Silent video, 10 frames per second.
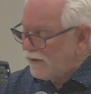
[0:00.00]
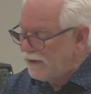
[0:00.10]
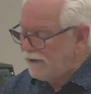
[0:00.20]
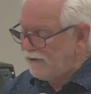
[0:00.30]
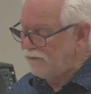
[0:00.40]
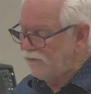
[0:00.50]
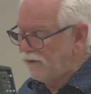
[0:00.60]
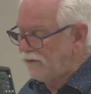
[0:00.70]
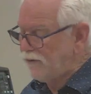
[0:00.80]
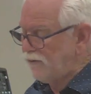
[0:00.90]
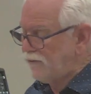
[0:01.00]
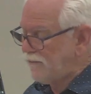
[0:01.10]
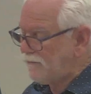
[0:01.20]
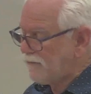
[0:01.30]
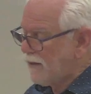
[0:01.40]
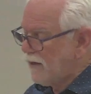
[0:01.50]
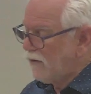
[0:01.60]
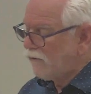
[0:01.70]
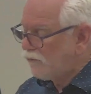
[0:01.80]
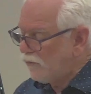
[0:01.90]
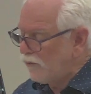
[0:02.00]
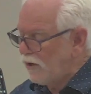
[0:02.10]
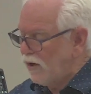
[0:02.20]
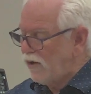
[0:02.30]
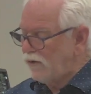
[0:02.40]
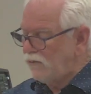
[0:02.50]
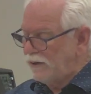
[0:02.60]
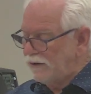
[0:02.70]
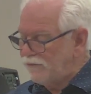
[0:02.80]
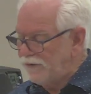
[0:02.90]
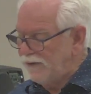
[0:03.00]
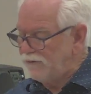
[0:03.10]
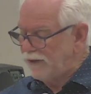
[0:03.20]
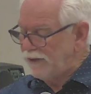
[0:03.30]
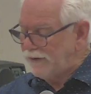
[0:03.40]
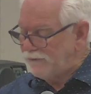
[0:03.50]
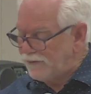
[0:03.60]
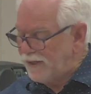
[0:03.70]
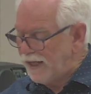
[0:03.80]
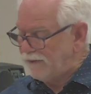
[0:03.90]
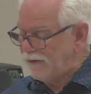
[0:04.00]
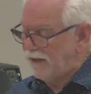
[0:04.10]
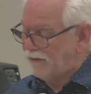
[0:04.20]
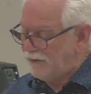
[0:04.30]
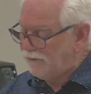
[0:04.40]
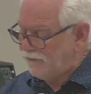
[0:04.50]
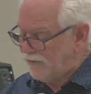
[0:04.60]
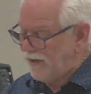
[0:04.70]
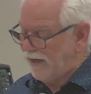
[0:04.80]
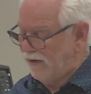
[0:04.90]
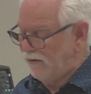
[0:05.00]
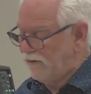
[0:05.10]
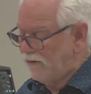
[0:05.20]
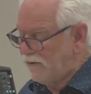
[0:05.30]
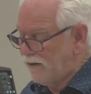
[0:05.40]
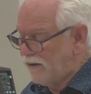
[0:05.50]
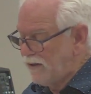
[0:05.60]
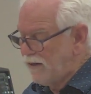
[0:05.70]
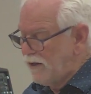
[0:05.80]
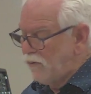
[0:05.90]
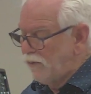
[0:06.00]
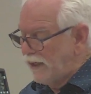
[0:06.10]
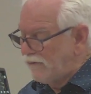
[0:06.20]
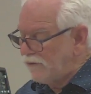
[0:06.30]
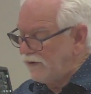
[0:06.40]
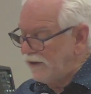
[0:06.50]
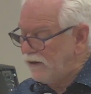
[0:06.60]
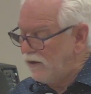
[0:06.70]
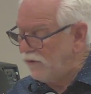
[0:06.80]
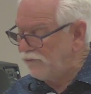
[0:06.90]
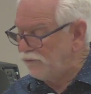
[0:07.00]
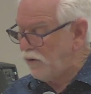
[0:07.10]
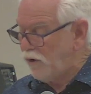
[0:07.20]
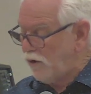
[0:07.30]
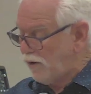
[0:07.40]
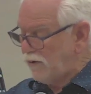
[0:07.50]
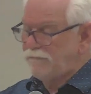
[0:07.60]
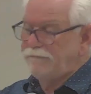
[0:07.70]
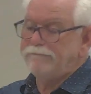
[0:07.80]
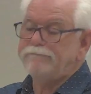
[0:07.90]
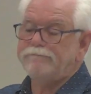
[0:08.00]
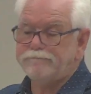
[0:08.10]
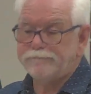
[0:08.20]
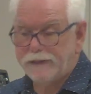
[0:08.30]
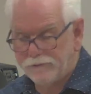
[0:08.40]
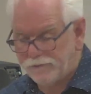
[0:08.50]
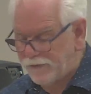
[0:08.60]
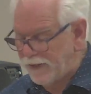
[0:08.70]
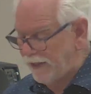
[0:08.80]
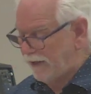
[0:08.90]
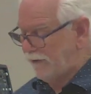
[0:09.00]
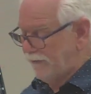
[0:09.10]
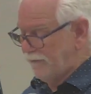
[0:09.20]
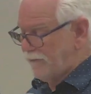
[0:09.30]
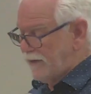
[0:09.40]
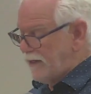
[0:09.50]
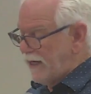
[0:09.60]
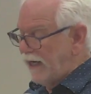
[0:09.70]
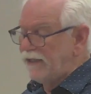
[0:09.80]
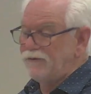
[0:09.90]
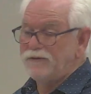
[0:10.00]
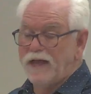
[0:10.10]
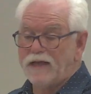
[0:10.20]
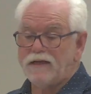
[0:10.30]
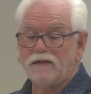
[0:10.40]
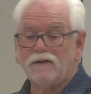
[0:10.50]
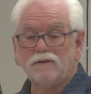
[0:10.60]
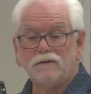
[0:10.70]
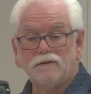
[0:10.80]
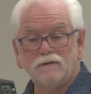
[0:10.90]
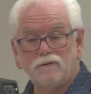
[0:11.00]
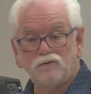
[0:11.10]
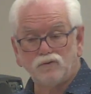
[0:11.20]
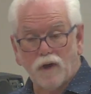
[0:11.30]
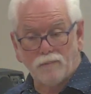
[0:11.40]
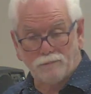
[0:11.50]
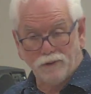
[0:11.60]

that He is with you. Through it all, when it seems like He's not there, He's there. When everything goes wrong, He's there. And He's not going to drop